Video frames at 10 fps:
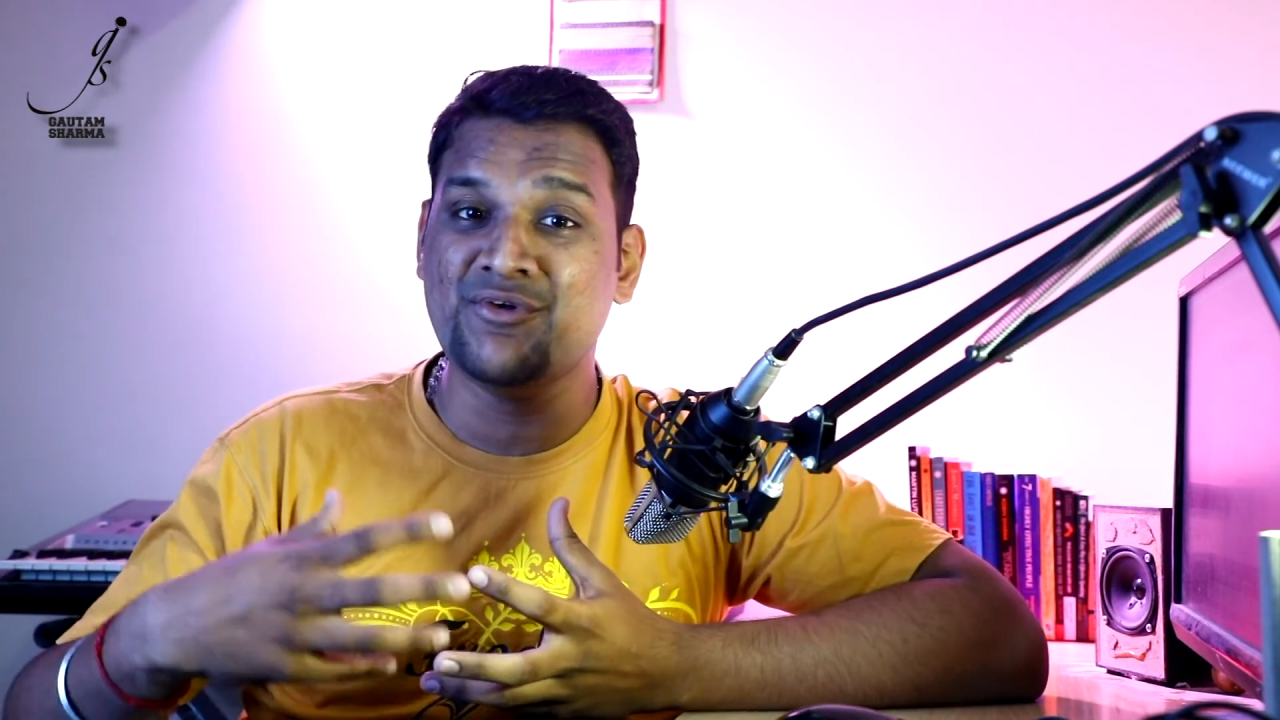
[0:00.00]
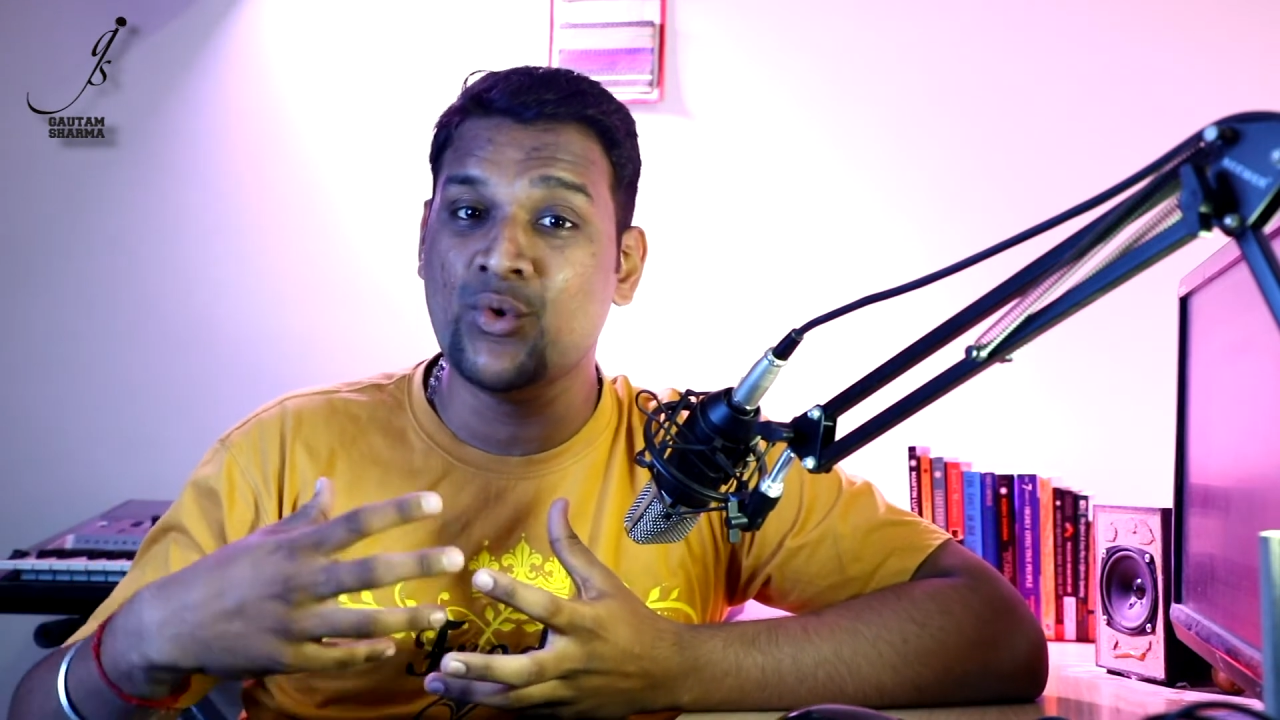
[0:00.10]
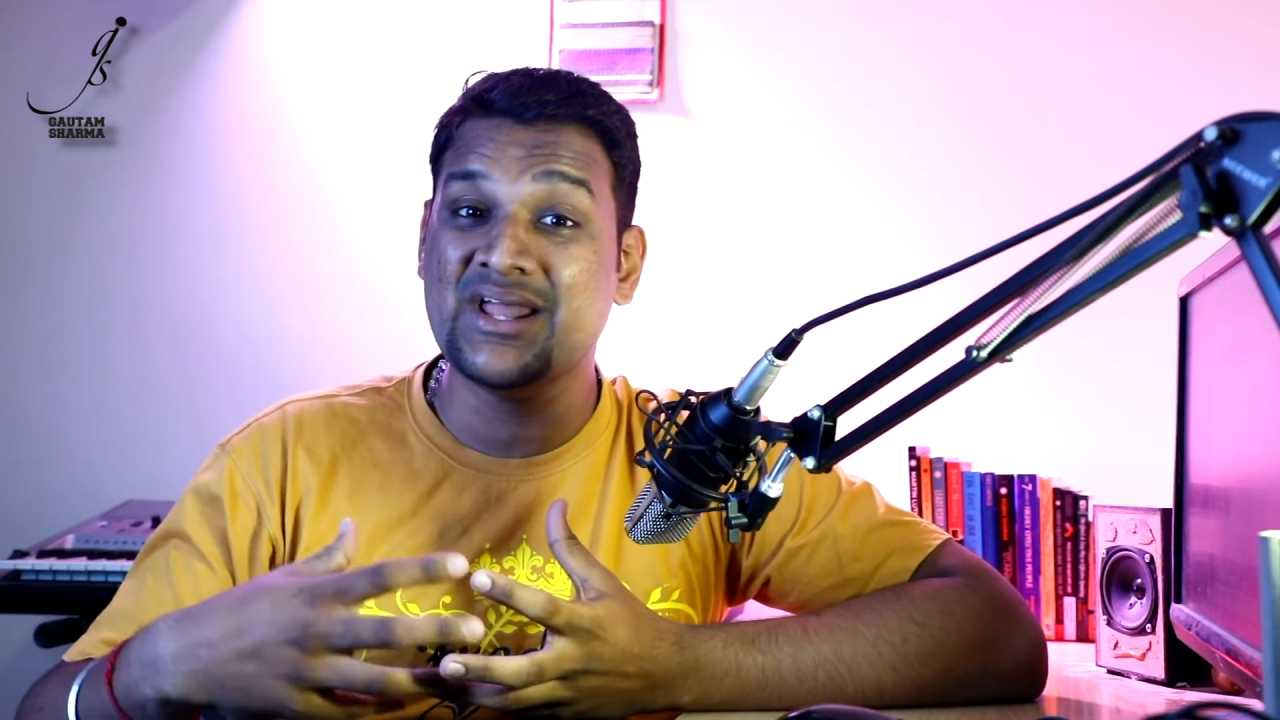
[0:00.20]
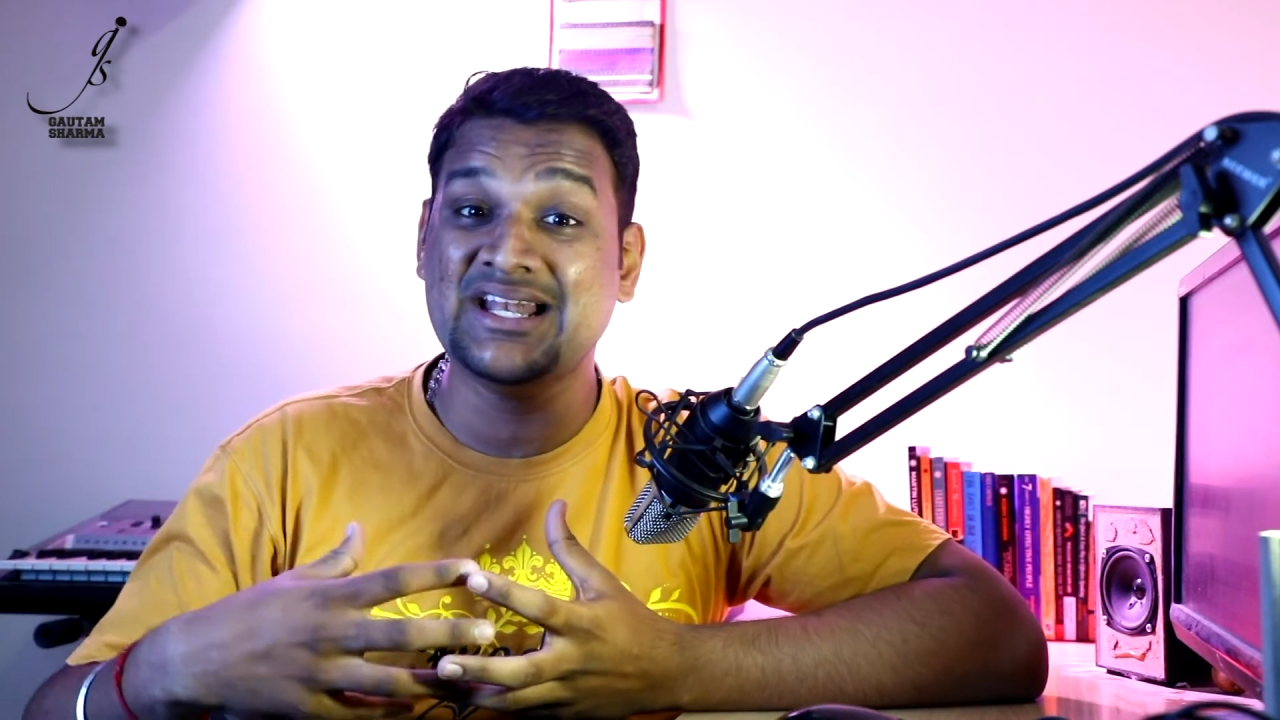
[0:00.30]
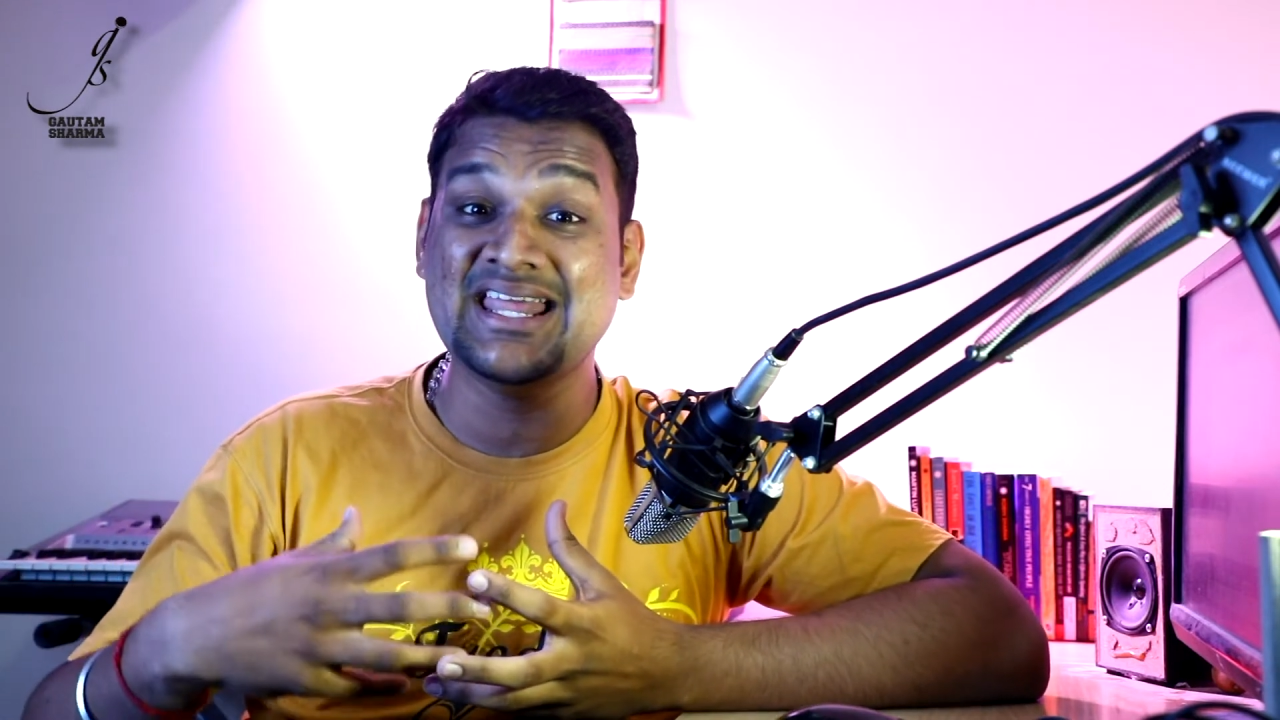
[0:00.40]

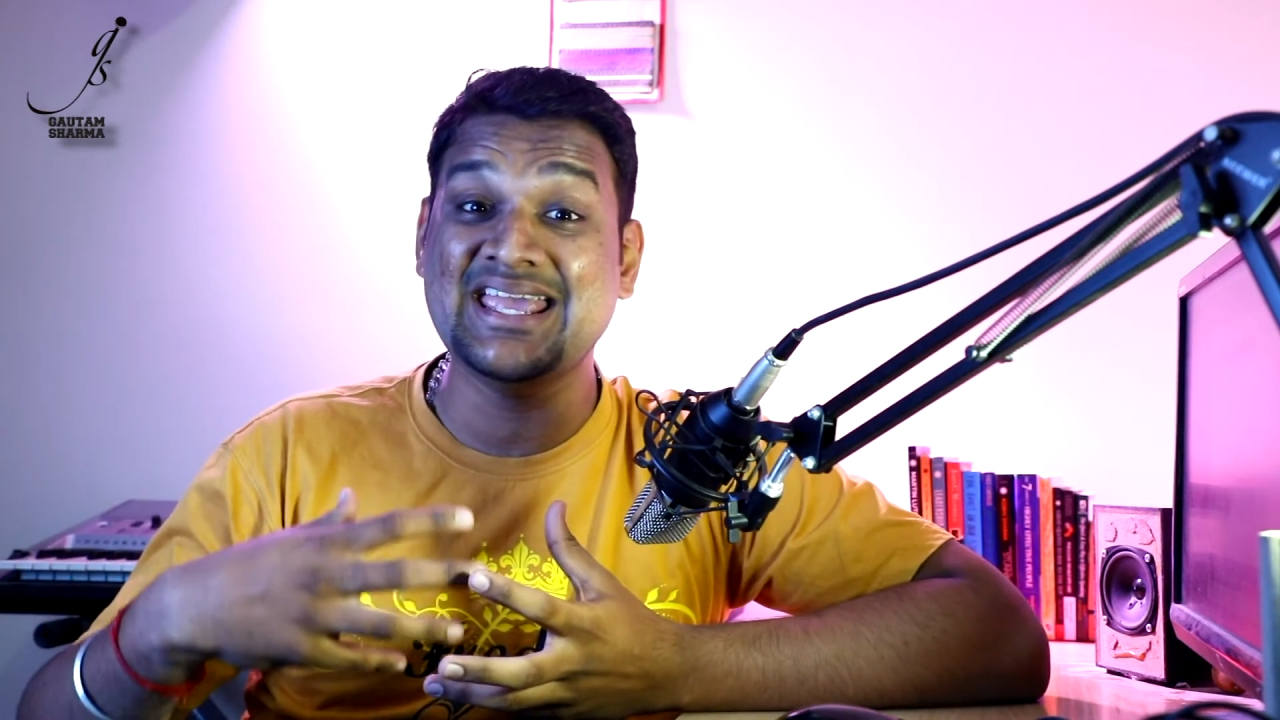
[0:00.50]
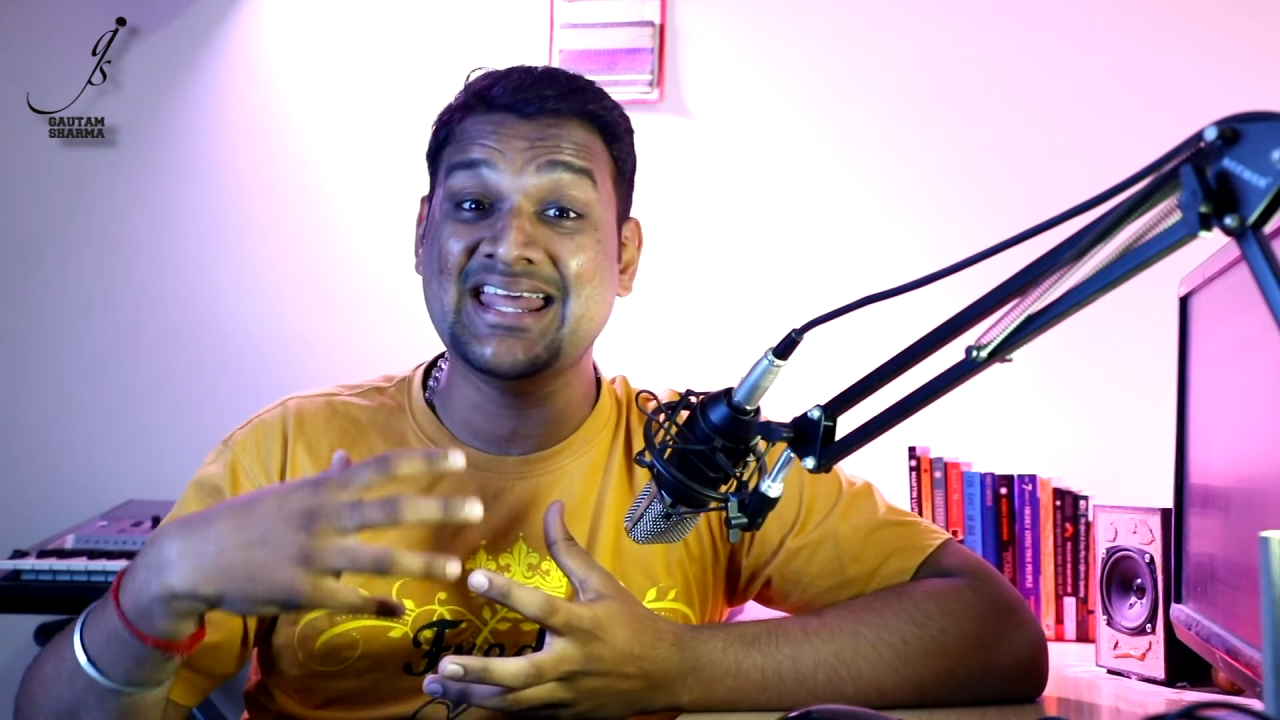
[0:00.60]
fluently